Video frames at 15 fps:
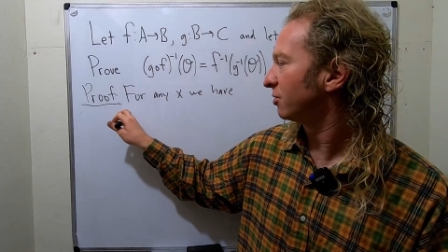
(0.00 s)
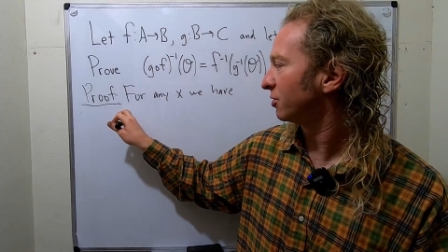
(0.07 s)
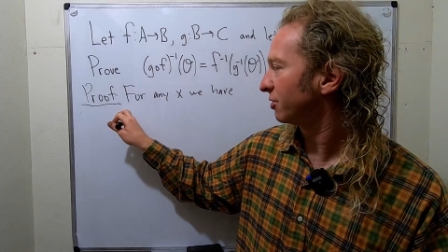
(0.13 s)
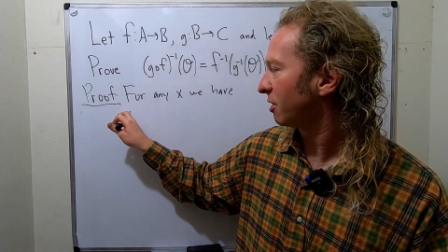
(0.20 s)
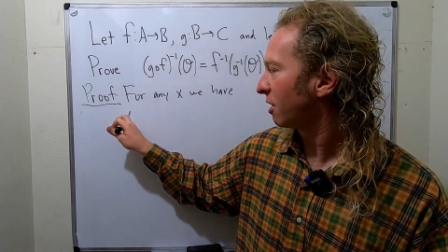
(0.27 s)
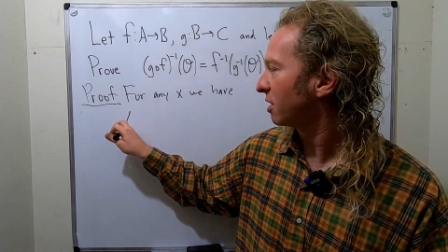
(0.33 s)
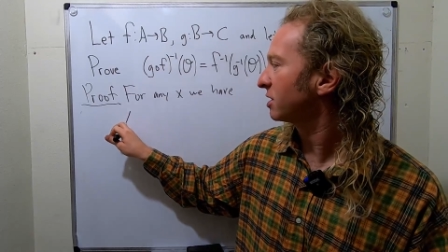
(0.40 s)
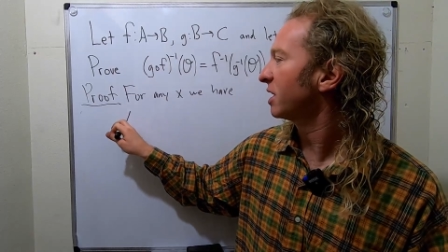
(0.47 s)
So as
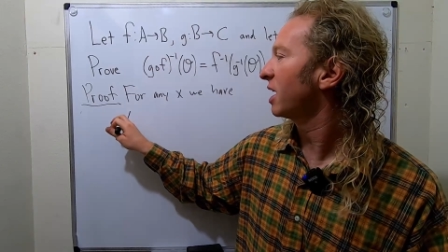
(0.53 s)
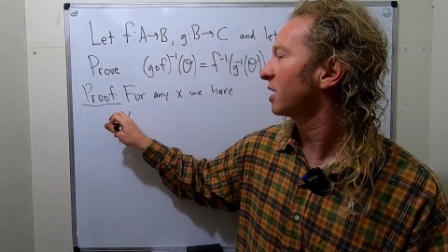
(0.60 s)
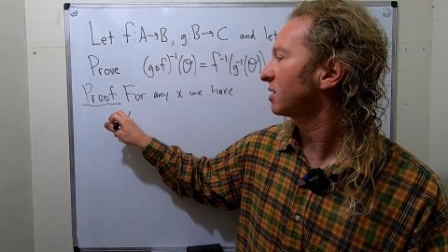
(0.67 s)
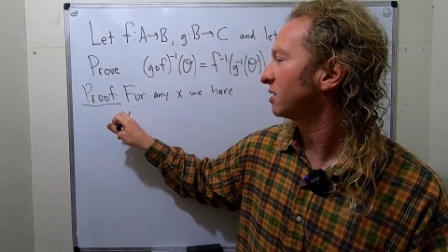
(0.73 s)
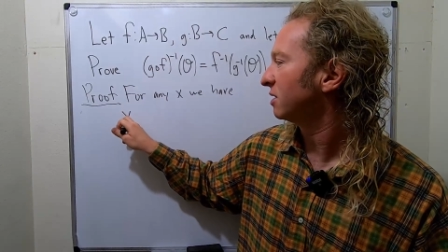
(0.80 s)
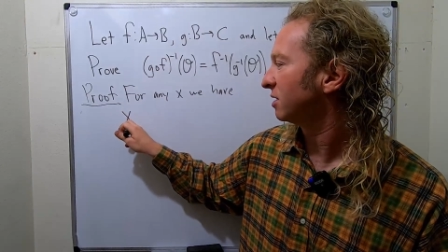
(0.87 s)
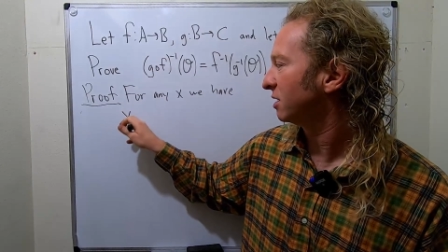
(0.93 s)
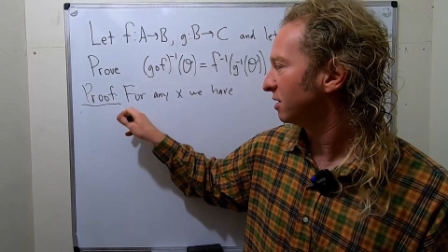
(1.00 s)
long as
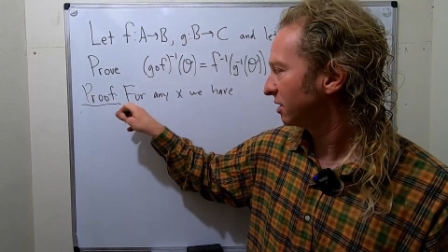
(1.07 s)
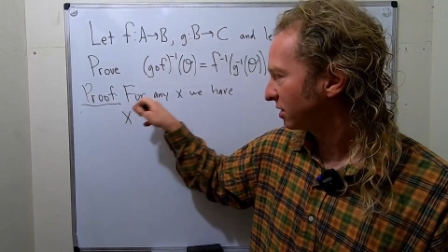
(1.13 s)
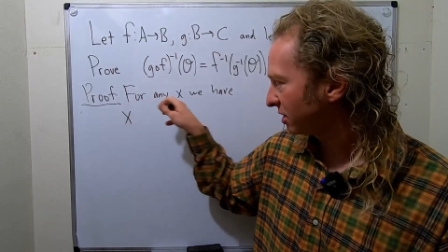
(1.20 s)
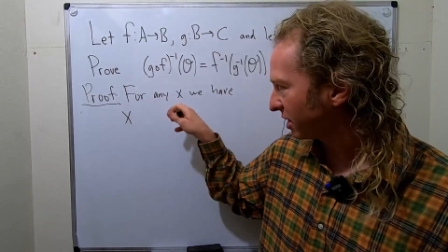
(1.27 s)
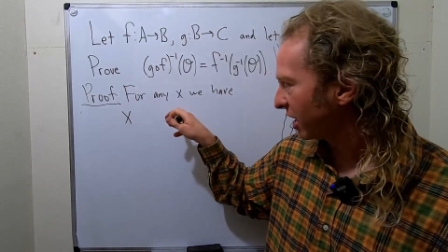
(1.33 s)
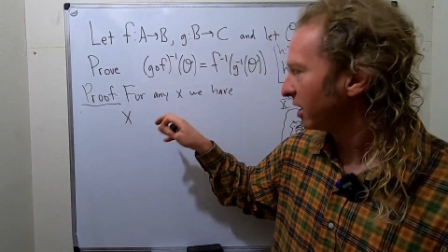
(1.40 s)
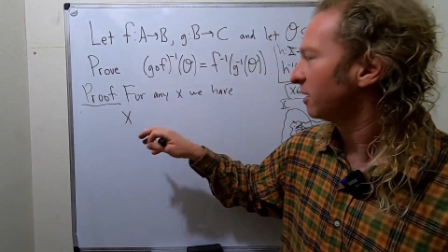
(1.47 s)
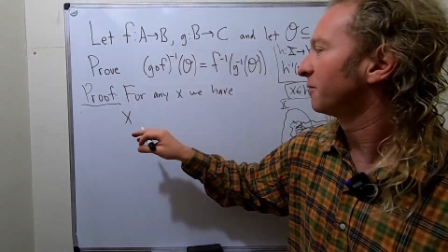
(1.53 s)
X is in this
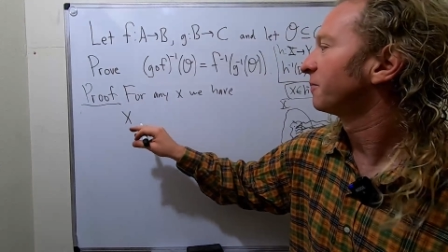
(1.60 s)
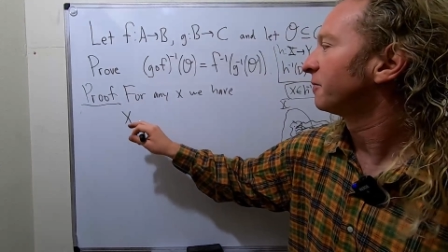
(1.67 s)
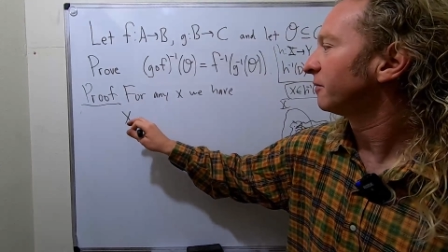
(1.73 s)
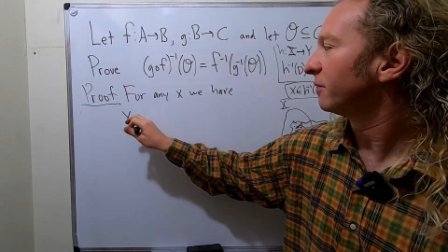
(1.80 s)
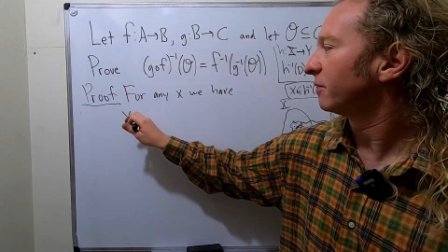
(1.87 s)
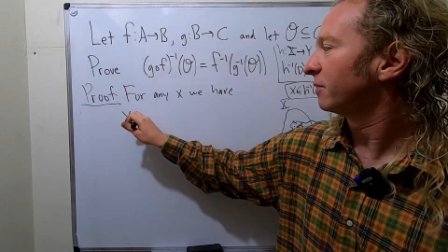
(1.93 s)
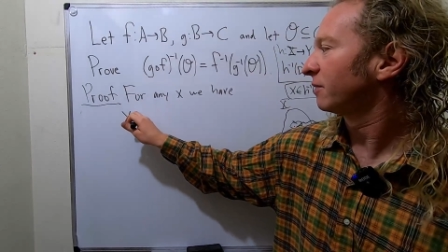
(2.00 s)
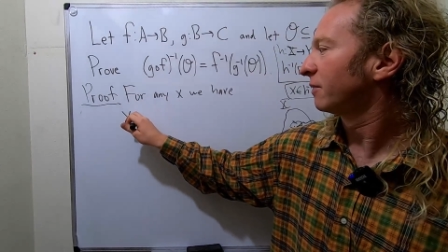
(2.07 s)
set,
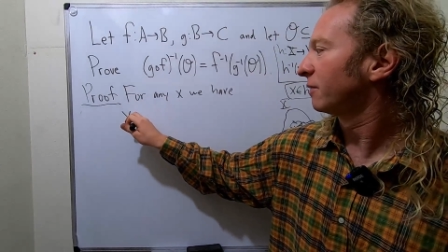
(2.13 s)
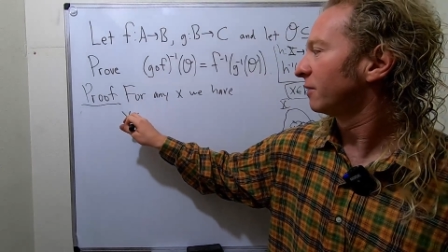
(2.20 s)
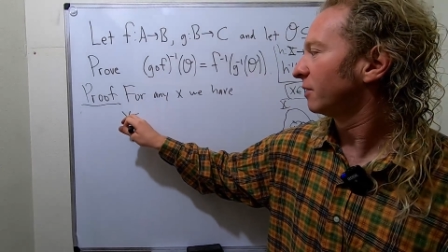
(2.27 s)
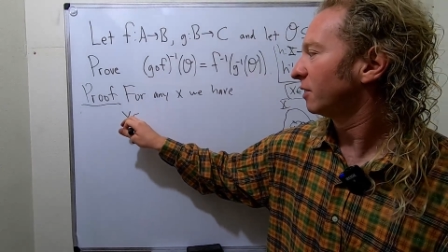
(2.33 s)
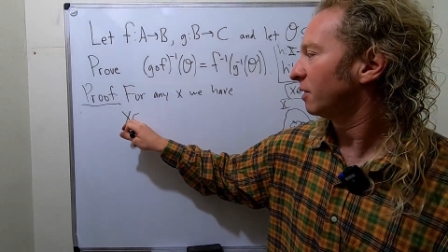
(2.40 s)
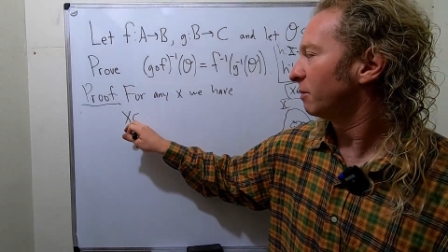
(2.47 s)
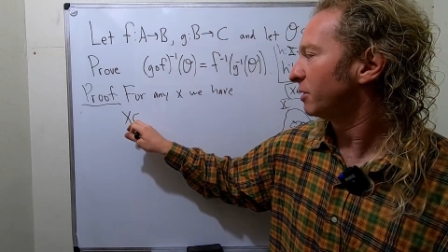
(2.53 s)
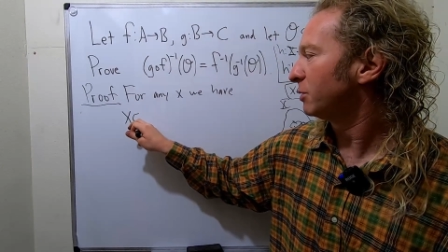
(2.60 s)

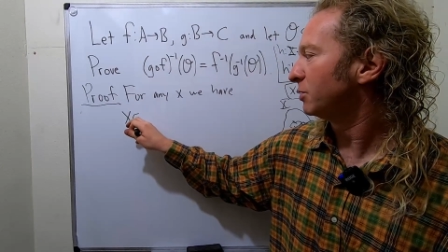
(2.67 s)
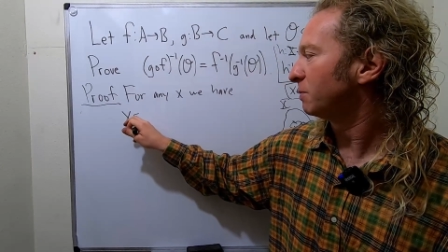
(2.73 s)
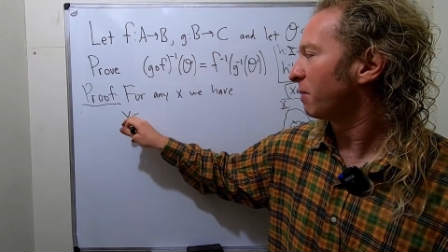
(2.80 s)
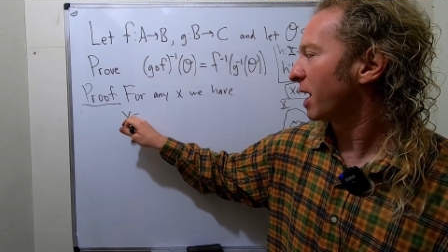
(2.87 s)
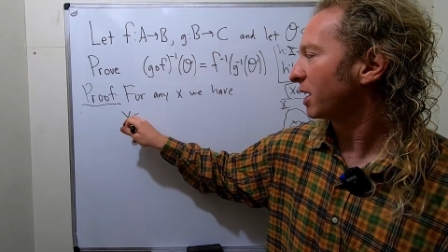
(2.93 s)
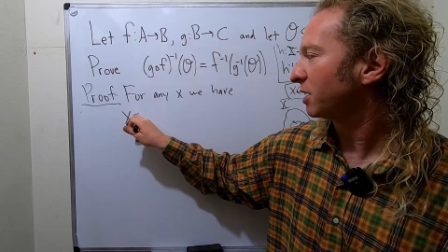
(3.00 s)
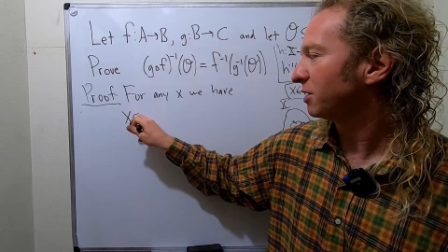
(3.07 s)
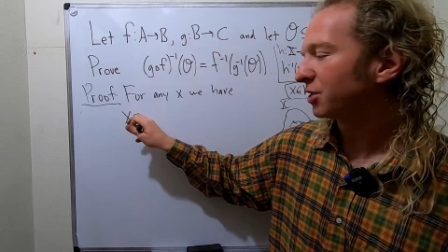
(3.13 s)
I'm going to use the
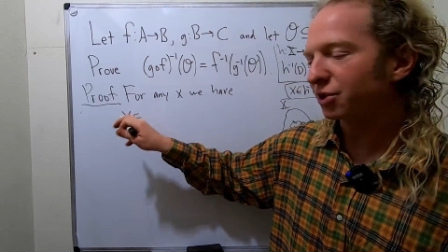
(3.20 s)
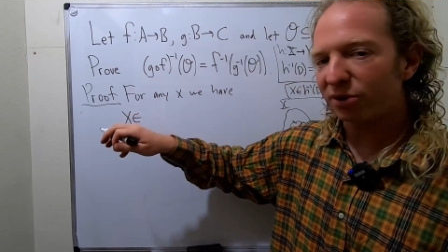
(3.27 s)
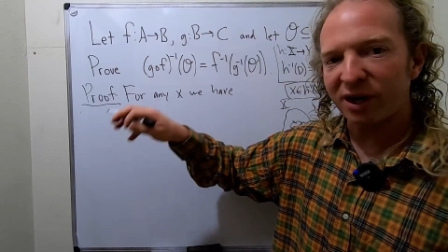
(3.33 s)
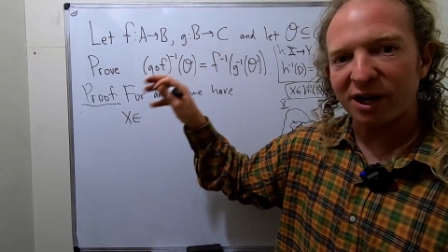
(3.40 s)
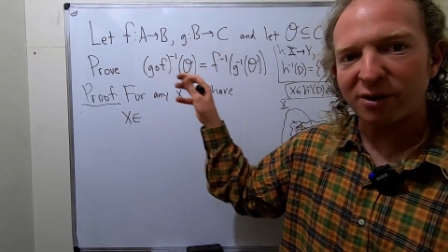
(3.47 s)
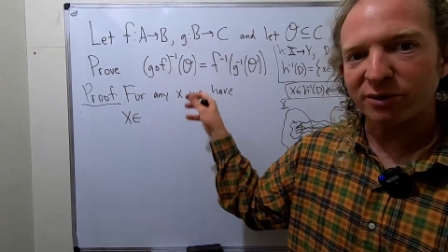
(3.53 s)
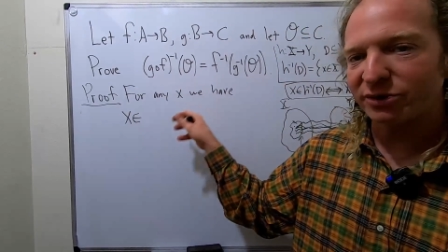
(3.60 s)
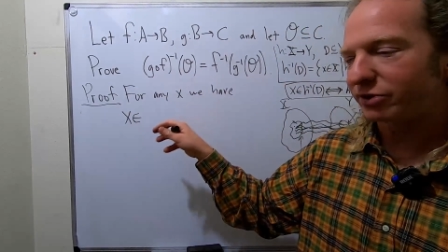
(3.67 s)
biconditional
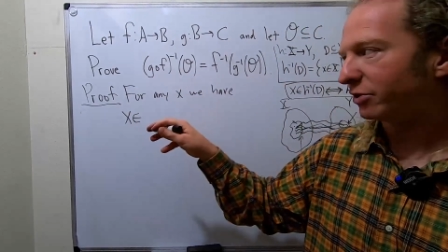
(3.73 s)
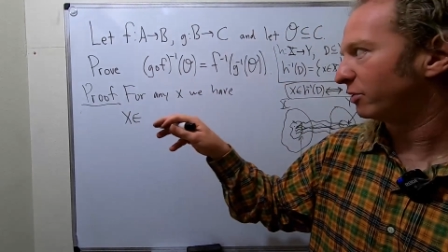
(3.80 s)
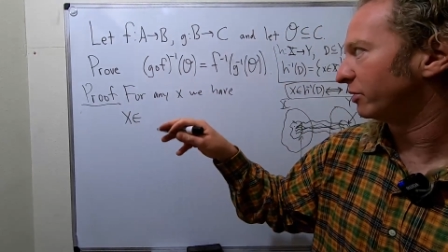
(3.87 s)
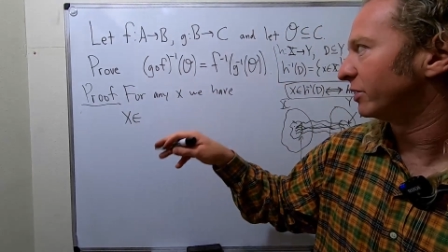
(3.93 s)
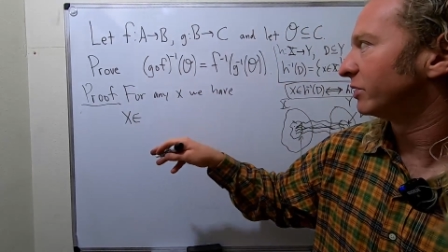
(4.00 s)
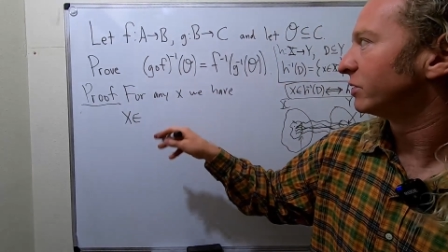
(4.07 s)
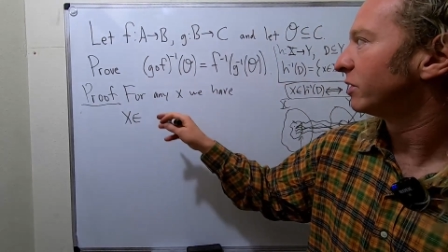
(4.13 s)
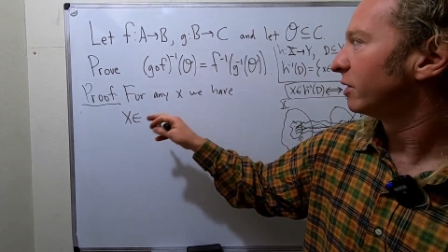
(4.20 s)
arrows to do
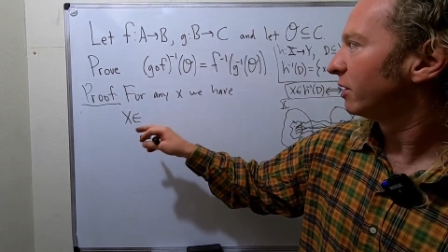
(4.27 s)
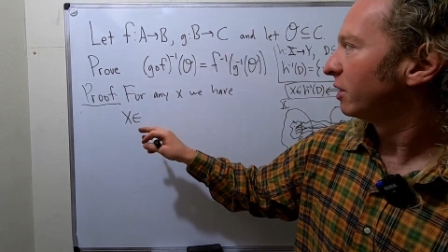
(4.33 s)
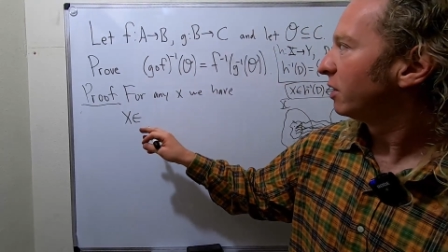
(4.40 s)
this.